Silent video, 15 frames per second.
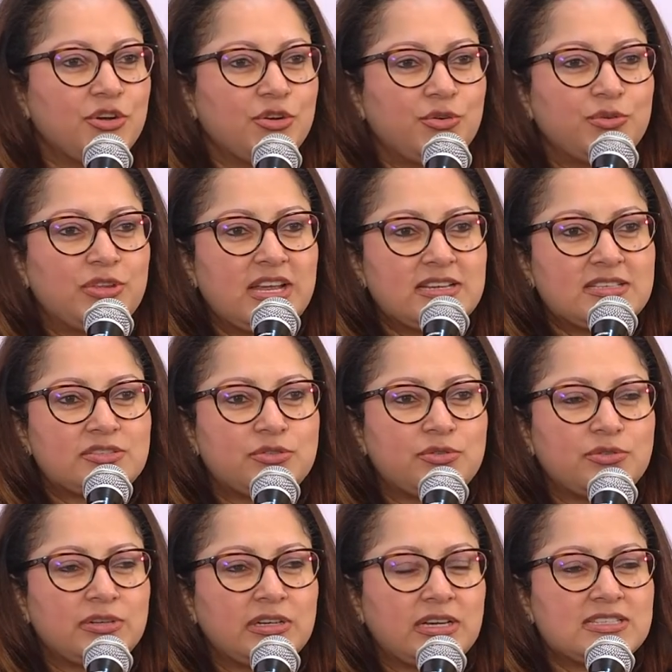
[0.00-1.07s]
Uday
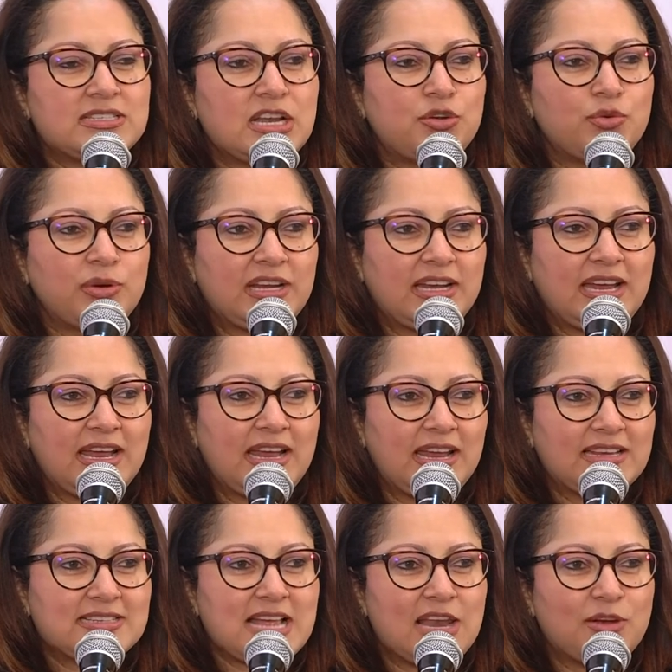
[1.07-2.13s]

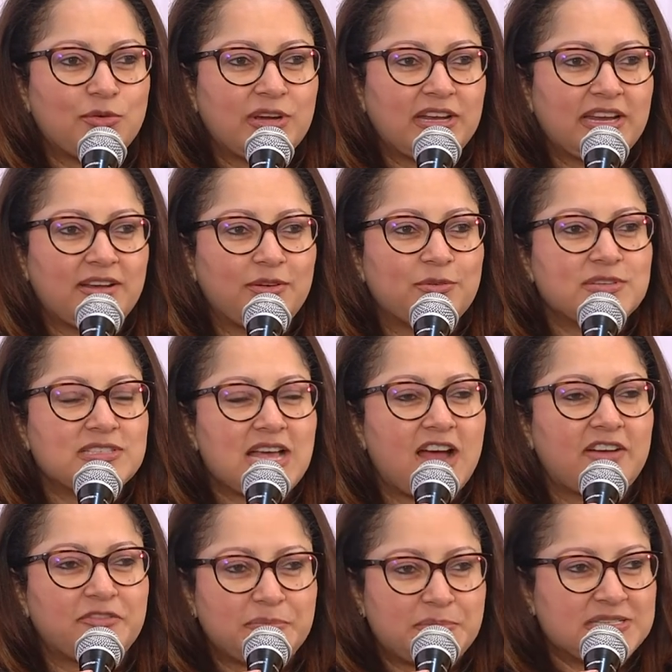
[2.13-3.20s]
Salunke owns
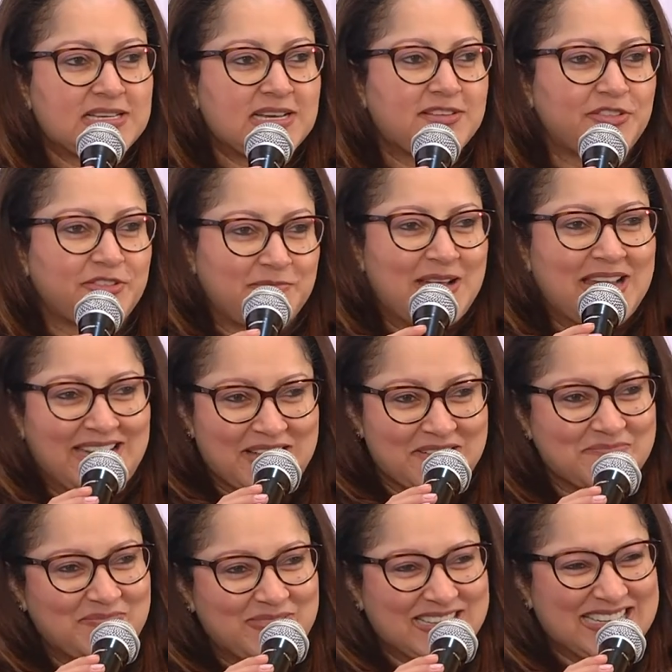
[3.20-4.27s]
0.5% of my
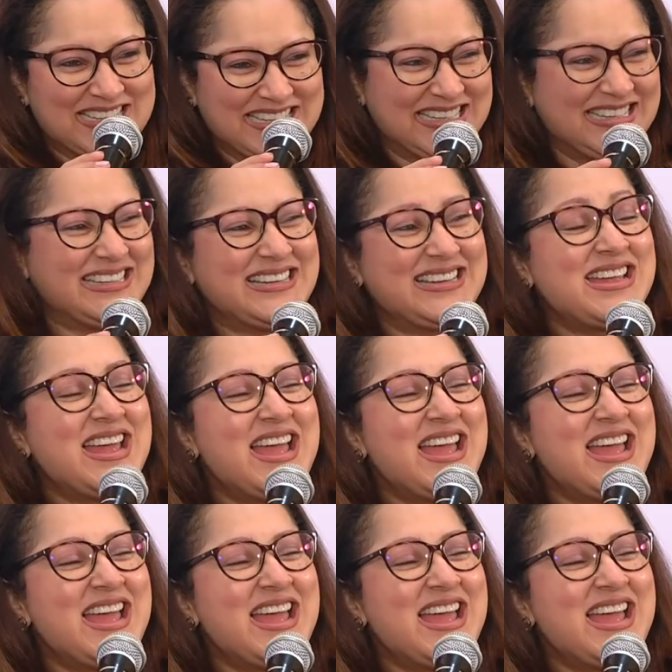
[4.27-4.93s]
company.